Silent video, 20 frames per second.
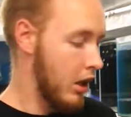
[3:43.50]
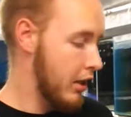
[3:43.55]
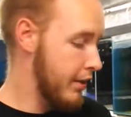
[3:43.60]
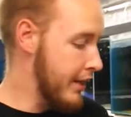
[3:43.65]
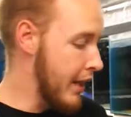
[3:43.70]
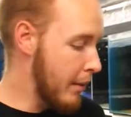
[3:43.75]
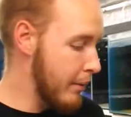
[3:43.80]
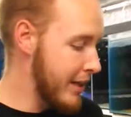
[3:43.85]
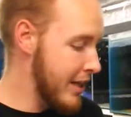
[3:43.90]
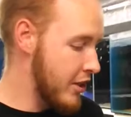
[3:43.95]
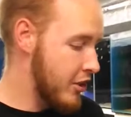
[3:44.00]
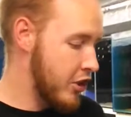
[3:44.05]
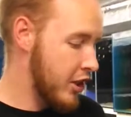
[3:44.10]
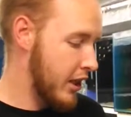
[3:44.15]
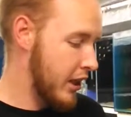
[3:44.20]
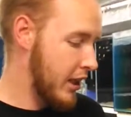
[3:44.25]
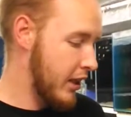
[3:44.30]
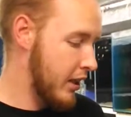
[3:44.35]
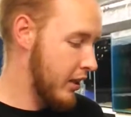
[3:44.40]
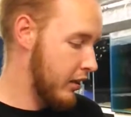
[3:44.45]
Now each of
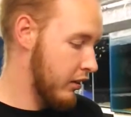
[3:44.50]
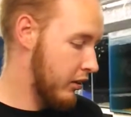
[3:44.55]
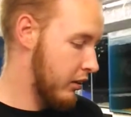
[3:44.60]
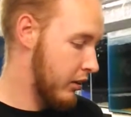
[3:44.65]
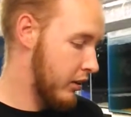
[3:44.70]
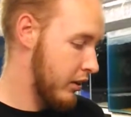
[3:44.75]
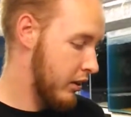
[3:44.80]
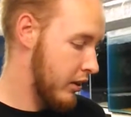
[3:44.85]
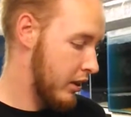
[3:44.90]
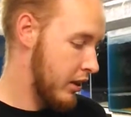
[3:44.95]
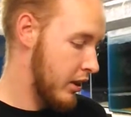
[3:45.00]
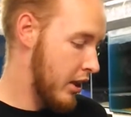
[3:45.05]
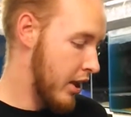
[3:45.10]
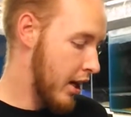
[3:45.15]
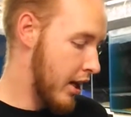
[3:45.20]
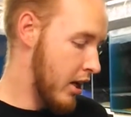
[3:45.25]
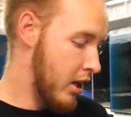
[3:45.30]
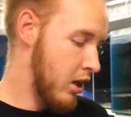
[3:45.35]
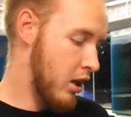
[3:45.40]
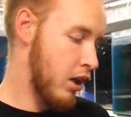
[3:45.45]
these,
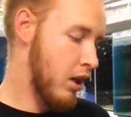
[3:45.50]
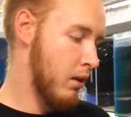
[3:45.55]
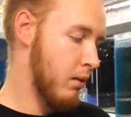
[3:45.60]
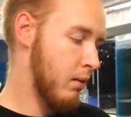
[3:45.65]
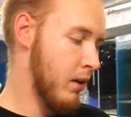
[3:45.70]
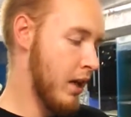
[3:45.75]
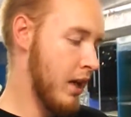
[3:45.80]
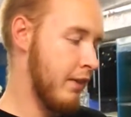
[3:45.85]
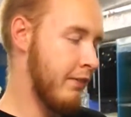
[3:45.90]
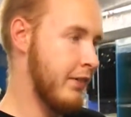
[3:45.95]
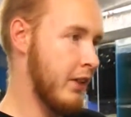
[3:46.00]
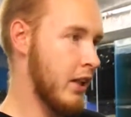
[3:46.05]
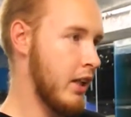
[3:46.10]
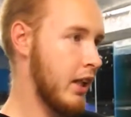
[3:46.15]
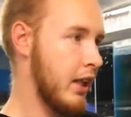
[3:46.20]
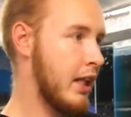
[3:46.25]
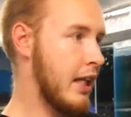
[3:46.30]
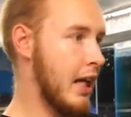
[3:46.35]
if you